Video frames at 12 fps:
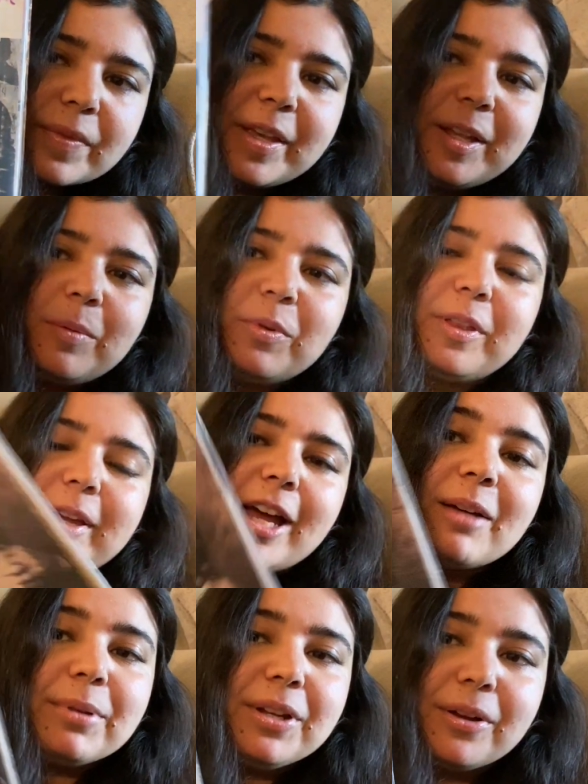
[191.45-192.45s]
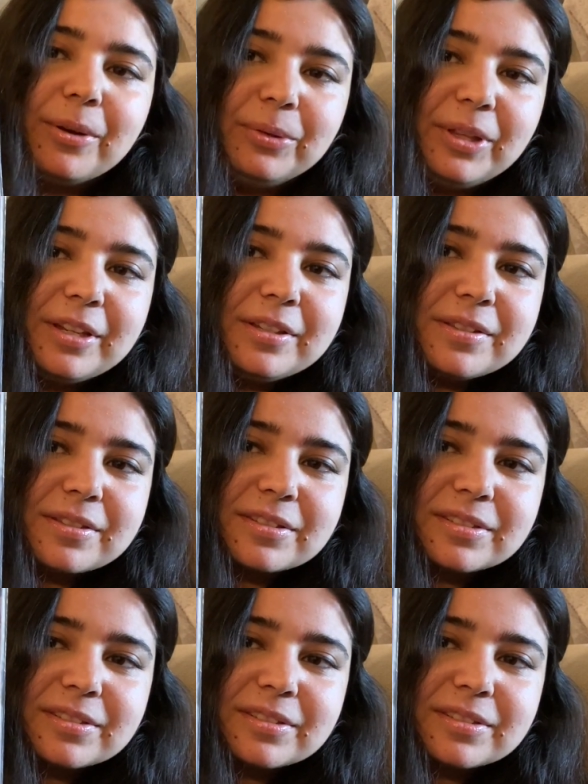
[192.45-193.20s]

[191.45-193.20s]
and I'm really happy to own this.